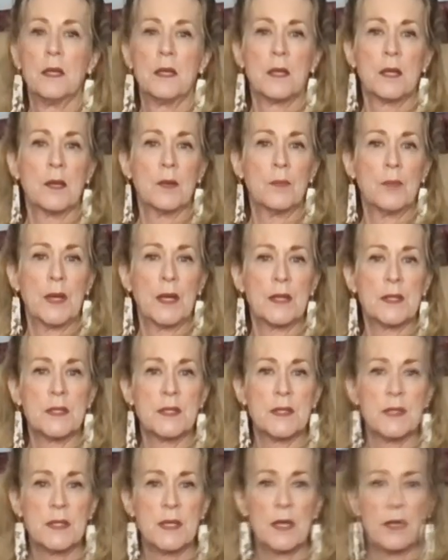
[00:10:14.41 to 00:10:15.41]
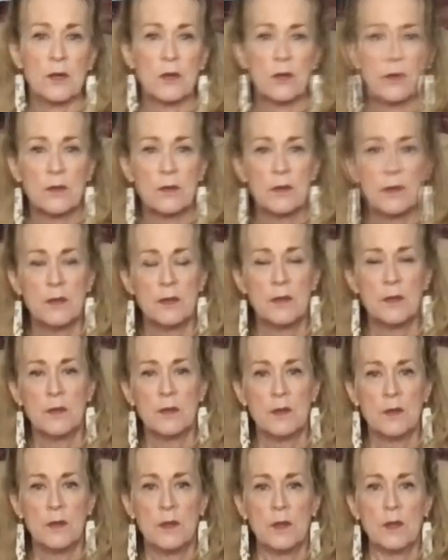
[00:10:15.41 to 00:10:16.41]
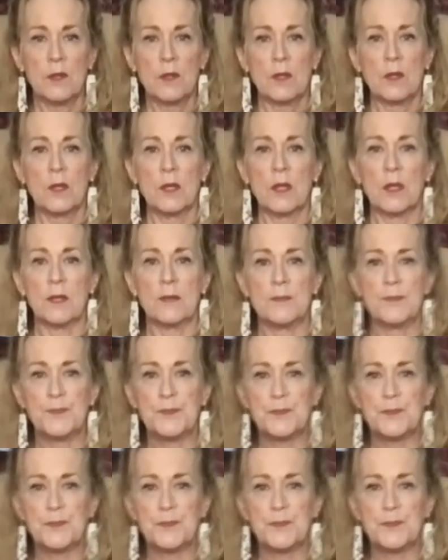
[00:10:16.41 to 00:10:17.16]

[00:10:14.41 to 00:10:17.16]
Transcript: Come back to center. Good.